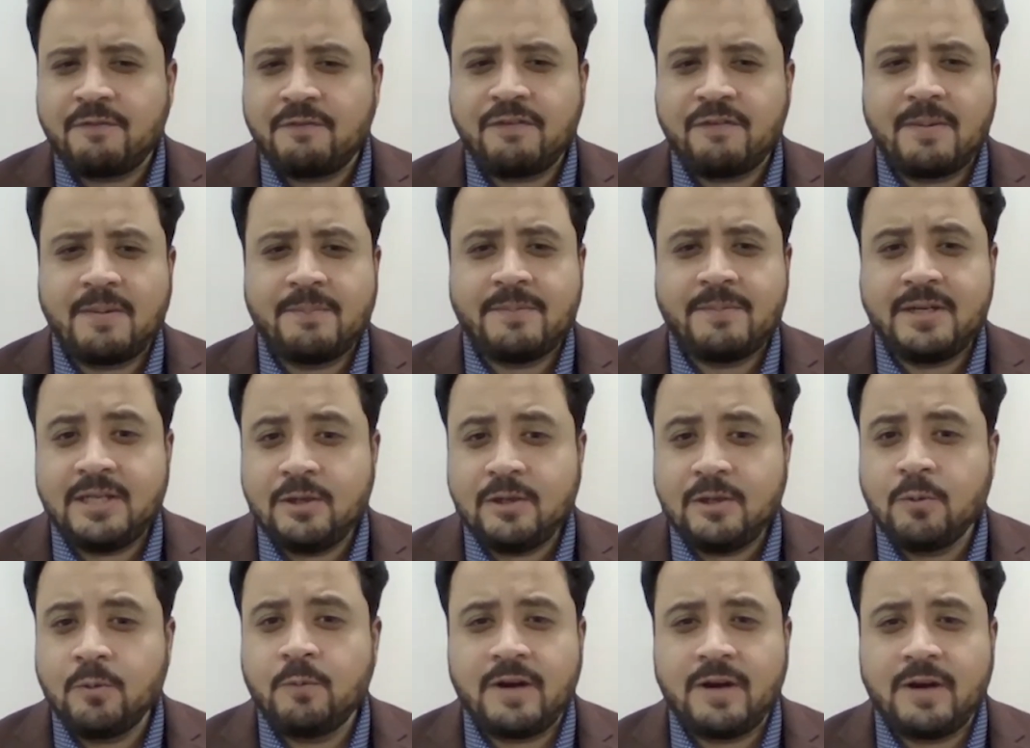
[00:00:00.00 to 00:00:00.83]
from
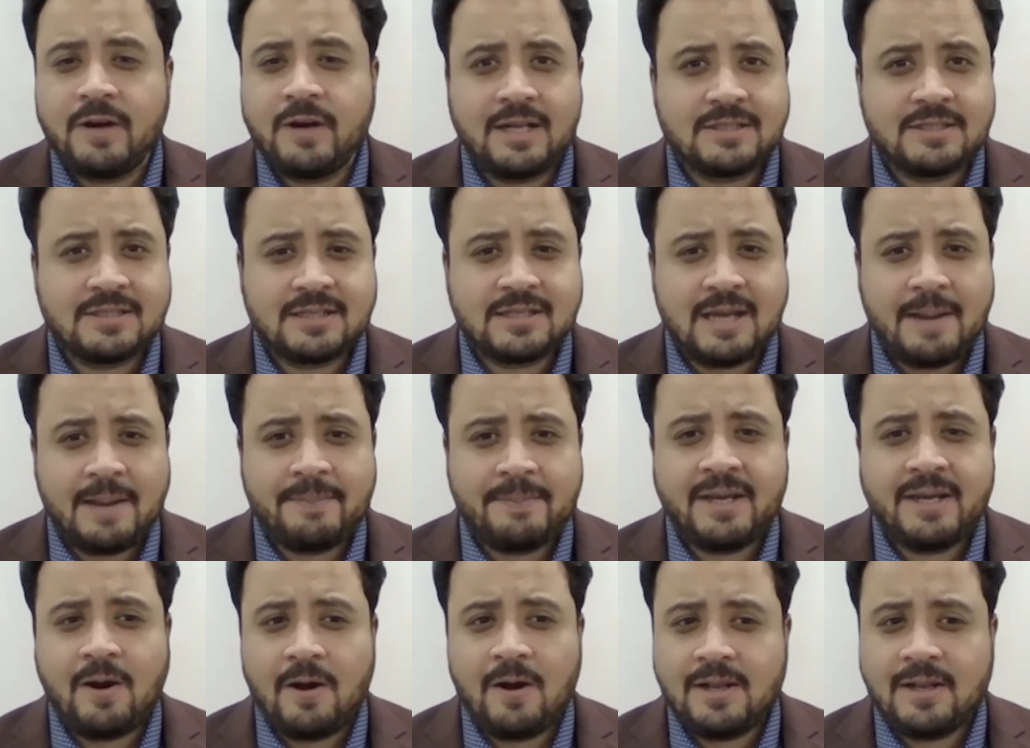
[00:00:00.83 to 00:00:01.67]
new wells
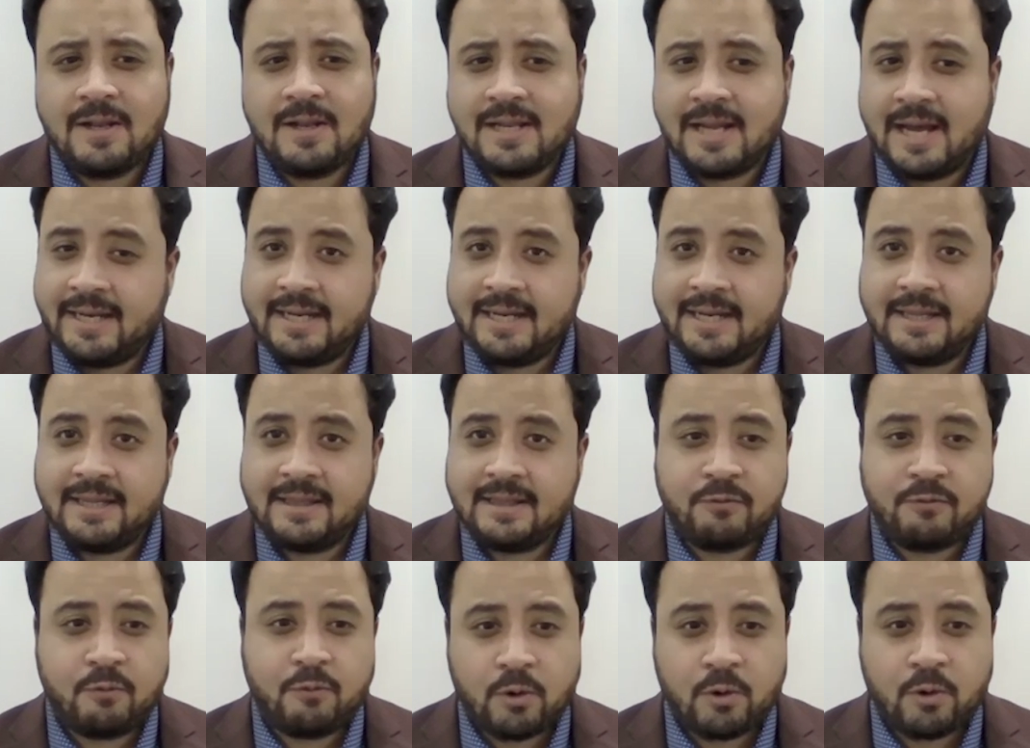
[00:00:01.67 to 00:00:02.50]
coming online in
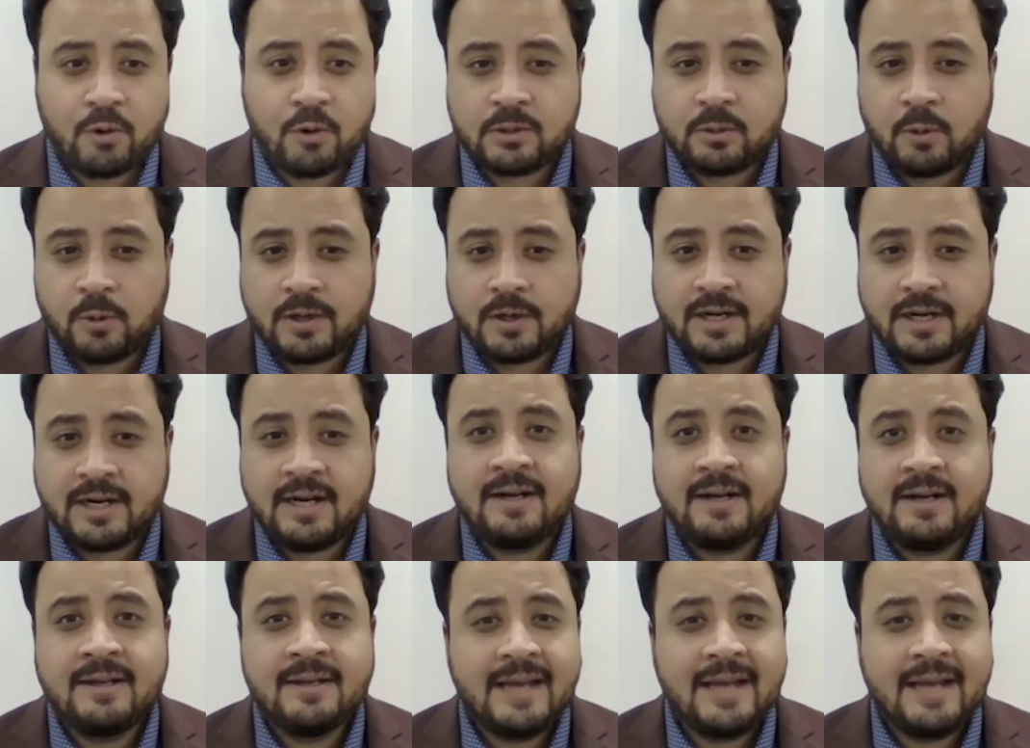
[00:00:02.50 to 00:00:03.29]
the fourth quarter